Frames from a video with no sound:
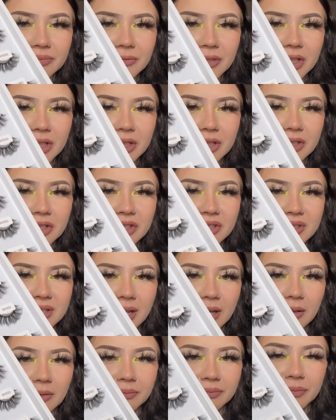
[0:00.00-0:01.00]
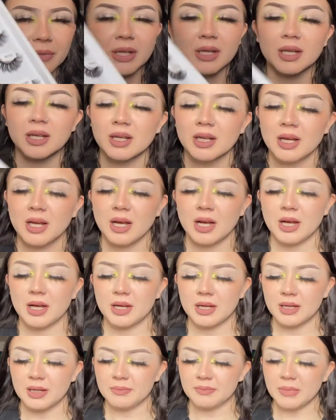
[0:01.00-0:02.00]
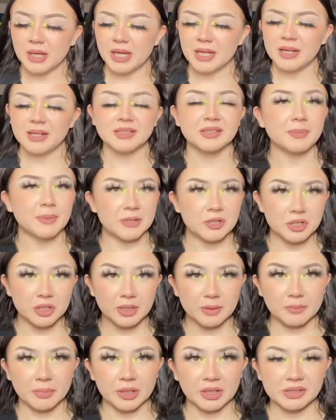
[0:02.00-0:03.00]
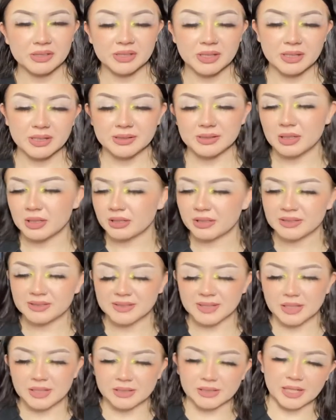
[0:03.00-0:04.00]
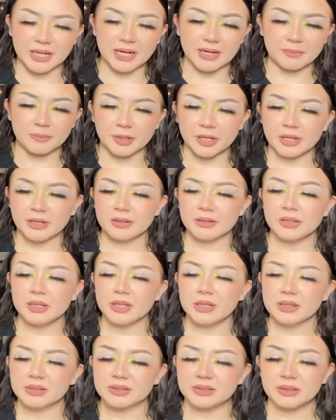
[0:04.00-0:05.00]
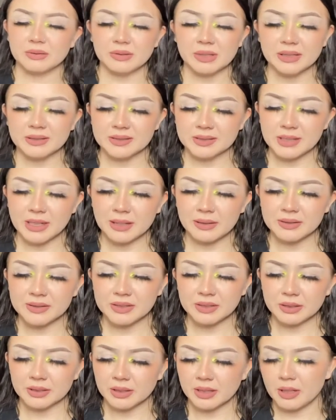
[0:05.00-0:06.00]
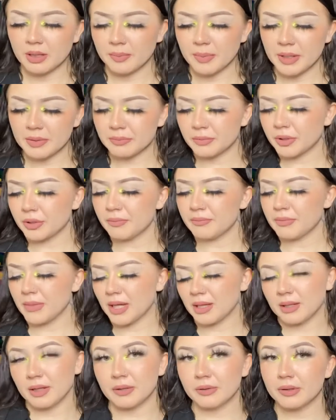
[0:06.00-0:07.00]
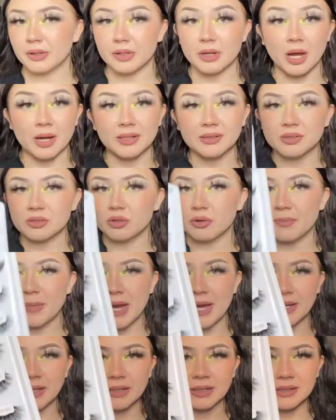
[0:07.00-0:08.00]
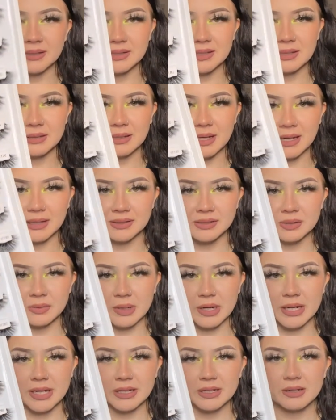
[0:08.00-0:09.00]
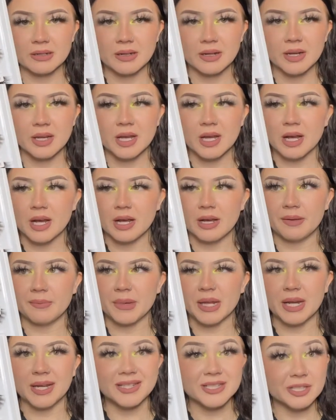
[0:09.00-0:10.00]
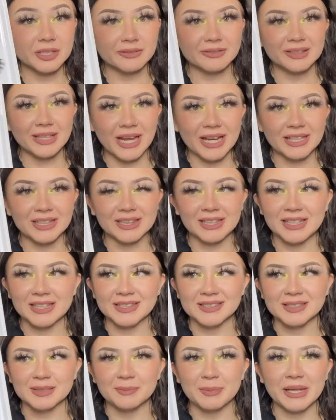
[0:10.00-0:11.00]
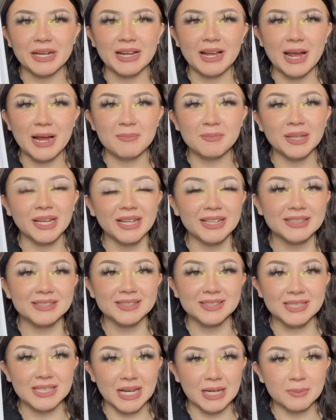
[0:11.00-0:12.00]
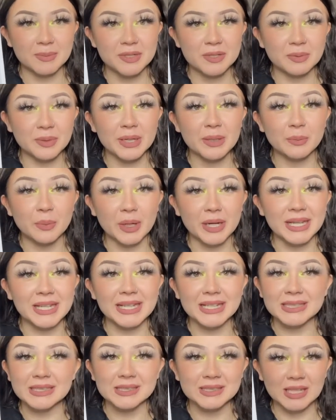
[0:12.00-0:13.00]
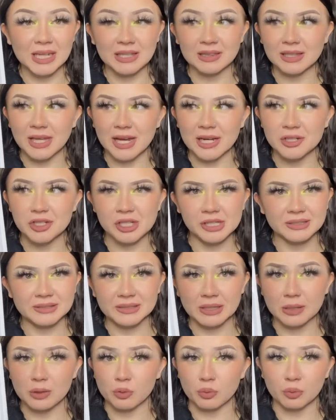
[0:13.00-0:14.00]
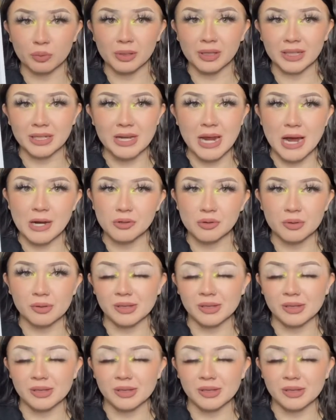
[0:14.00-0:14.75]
You can just tell. Um, and especially in person, it's hard to see on camera. So these styles are a little bit more mellow. They're not as dramatic as the last one. Um, and I do like these, but I'm like stuck between wanting insane lashes and really natural